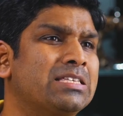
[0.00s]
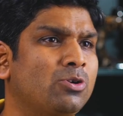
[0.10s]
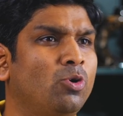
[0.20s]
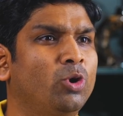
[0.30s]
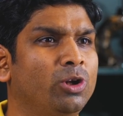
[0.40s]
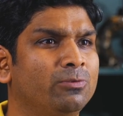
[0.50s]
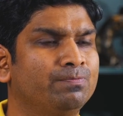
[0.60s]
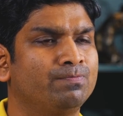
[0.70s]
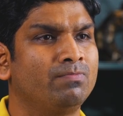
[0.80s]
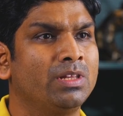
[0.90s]
as a whole.
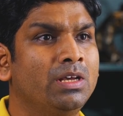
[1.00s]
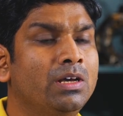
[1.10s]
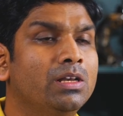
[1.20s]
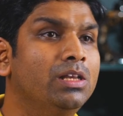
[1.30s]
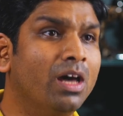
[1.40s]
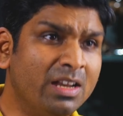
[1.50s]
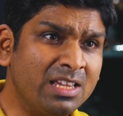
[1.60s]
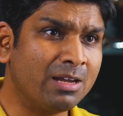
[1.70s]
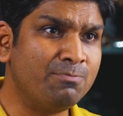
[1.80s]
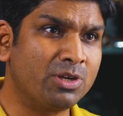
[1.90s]

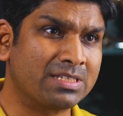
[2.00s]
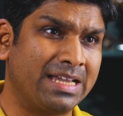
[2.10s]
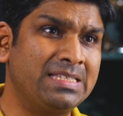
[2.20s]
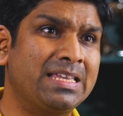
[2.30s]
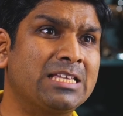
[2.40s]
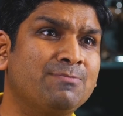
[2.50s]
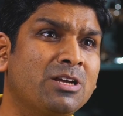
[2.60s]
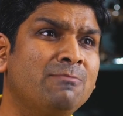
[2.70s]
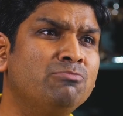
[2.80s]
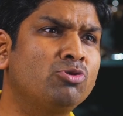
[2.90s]
Learning computer science has
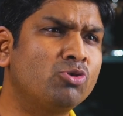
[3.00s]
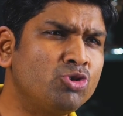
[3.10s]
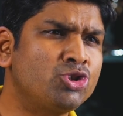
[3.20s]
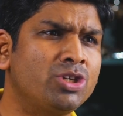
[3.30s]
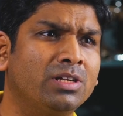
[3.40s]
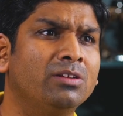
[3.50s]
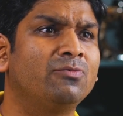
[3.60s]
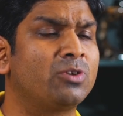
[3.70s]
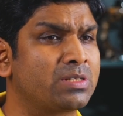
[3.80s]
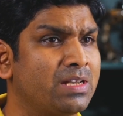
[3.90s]
become crucial
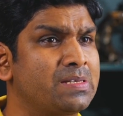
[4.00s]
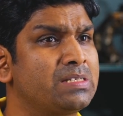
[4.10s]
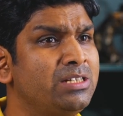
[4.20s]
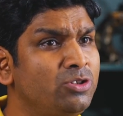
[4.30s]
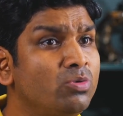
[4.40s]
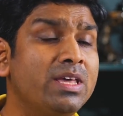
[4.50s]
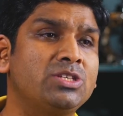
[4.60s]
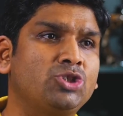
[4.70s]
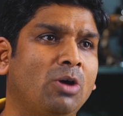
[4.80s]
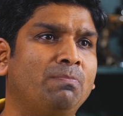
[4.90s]
for success in
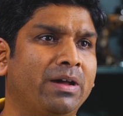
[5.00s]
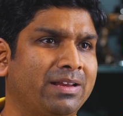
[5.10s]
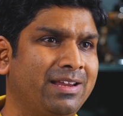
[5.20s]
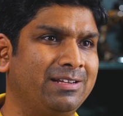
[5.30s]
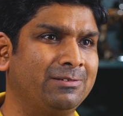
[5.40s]
today's job market.